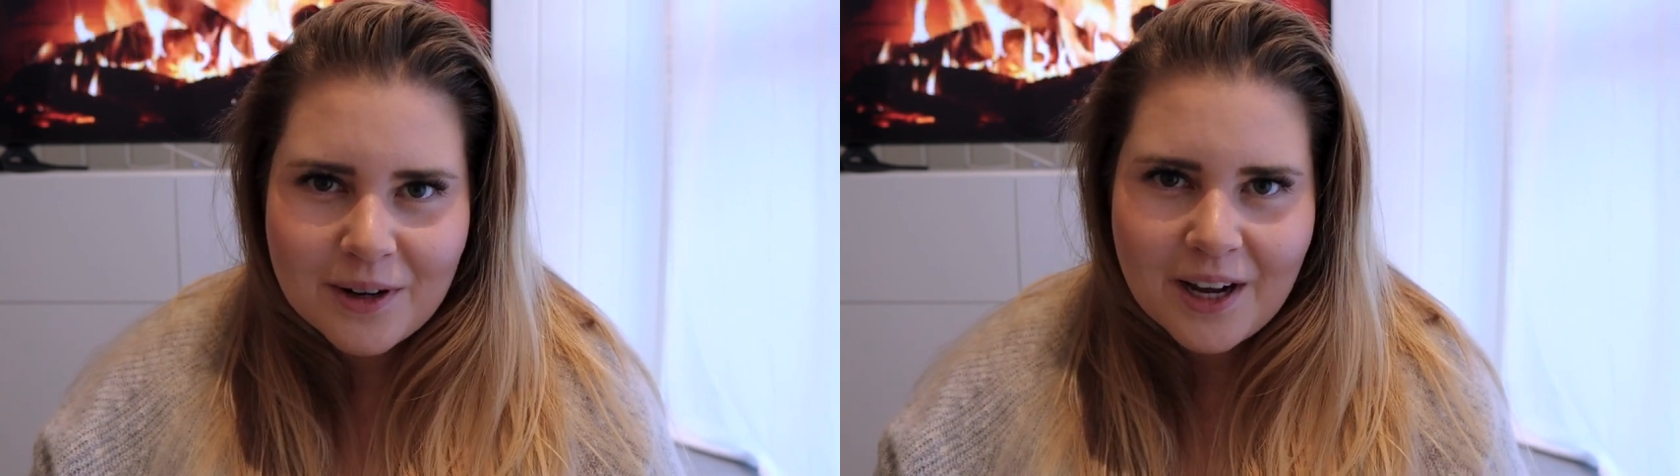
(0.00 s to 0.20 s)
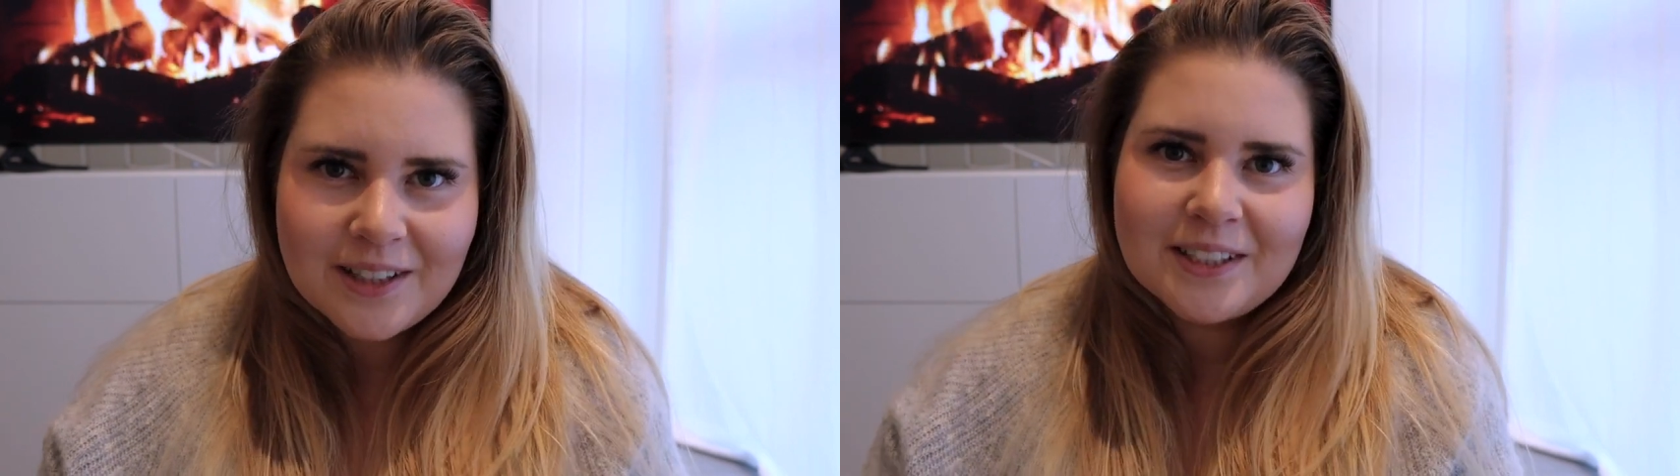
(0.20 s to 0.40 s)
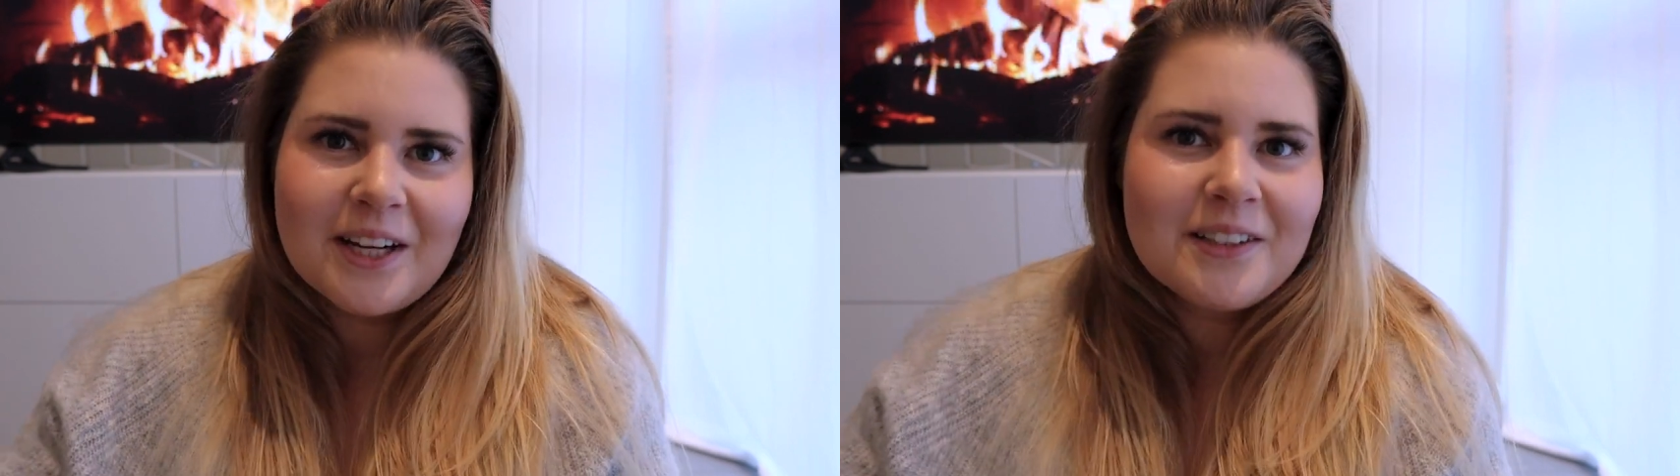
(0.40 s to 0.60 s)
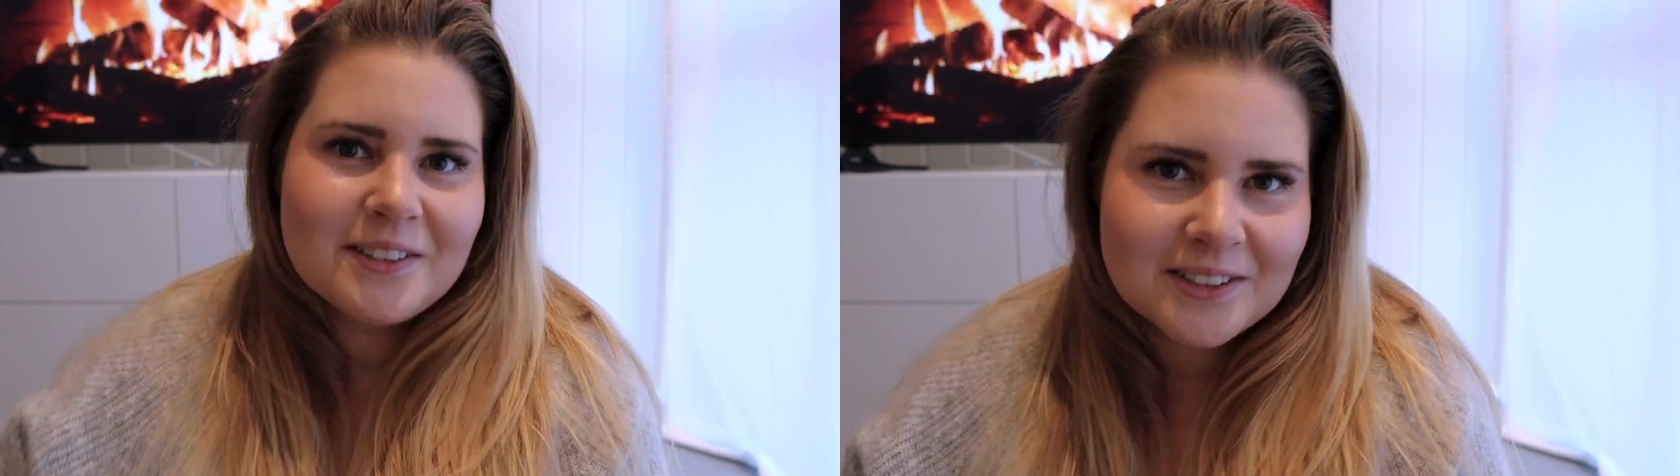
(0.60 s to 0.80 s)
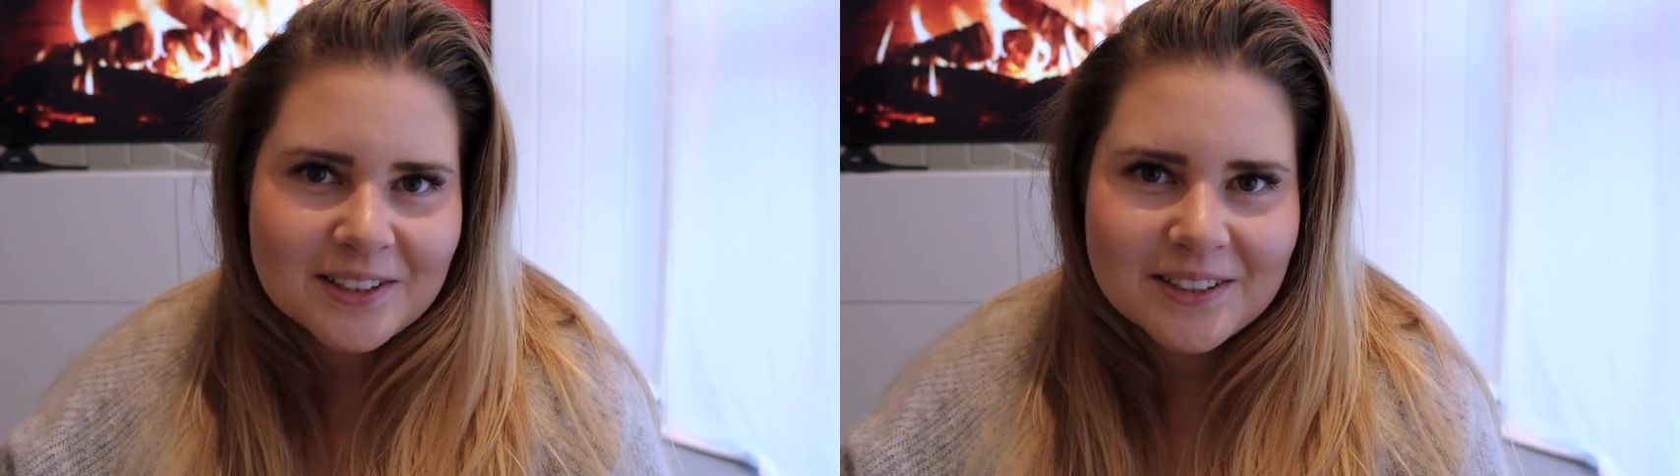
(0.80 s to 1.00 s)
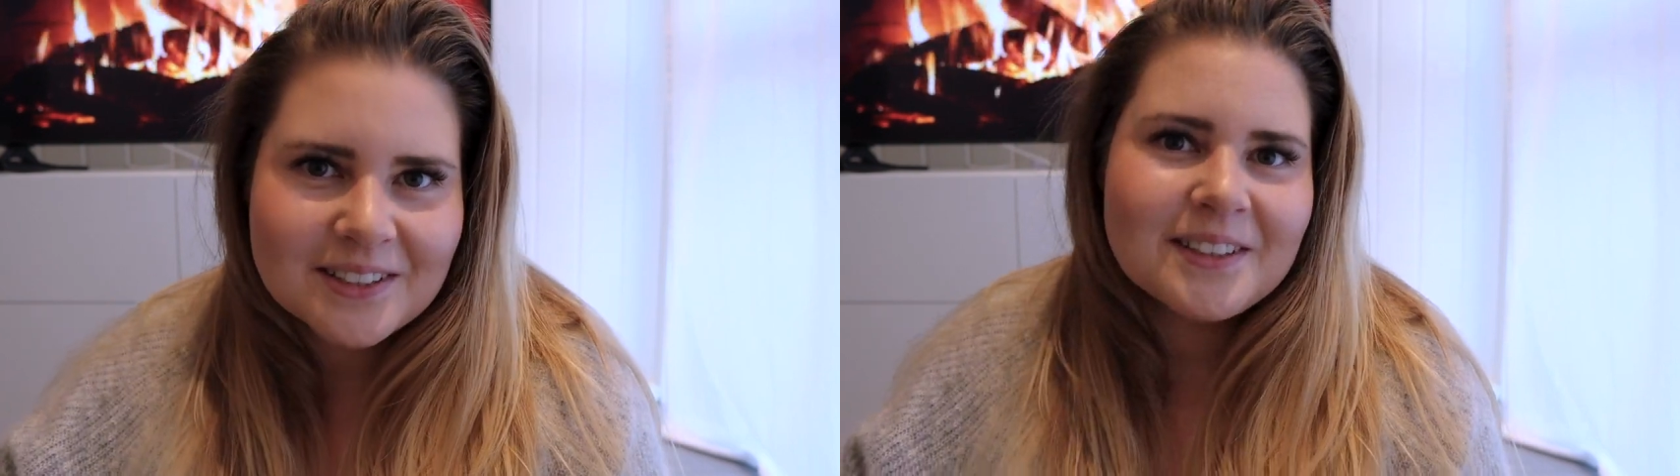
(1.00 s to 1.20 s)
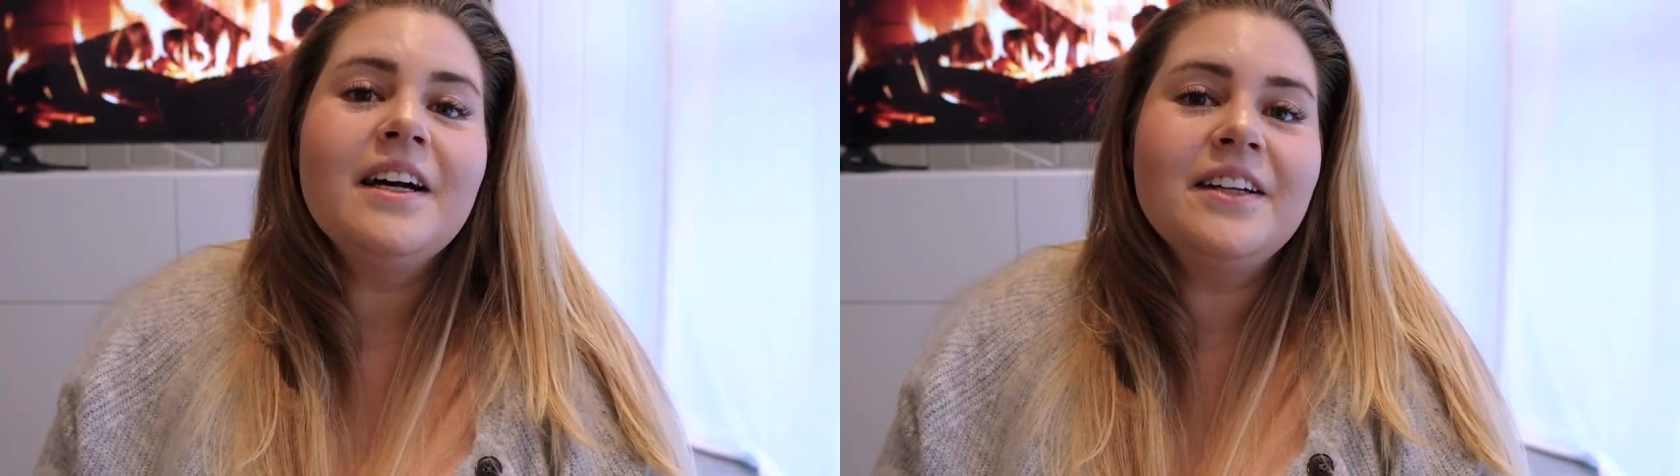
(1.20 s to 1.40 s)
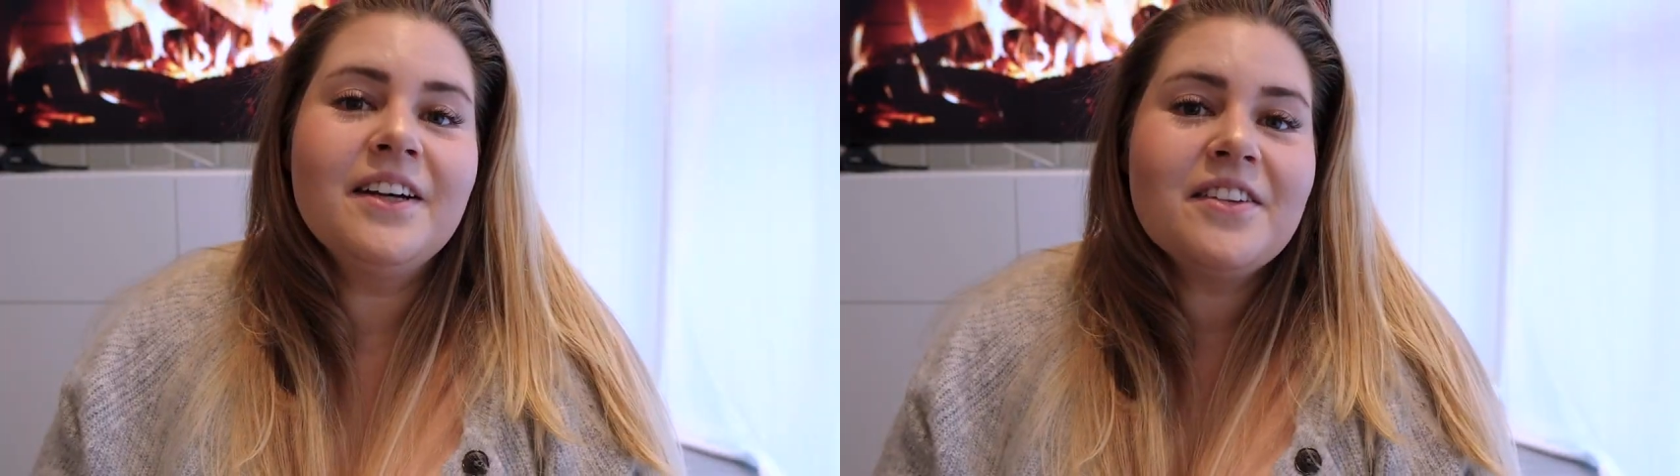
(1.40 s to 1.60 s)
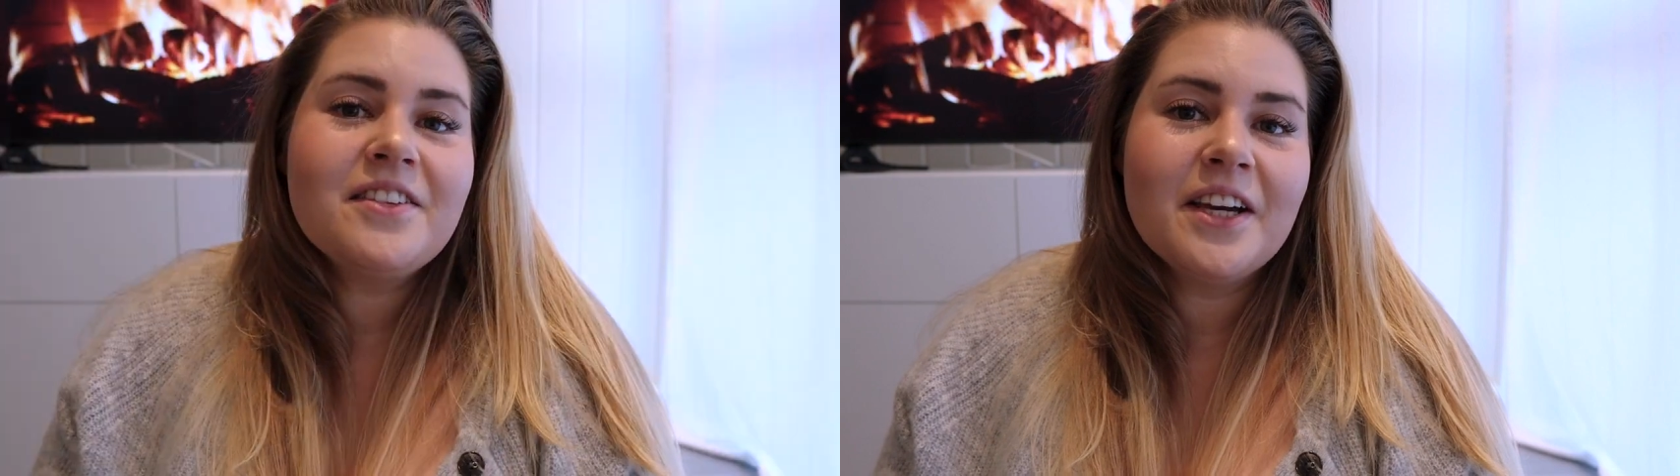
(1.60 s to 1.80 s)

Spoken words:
as an adult. Another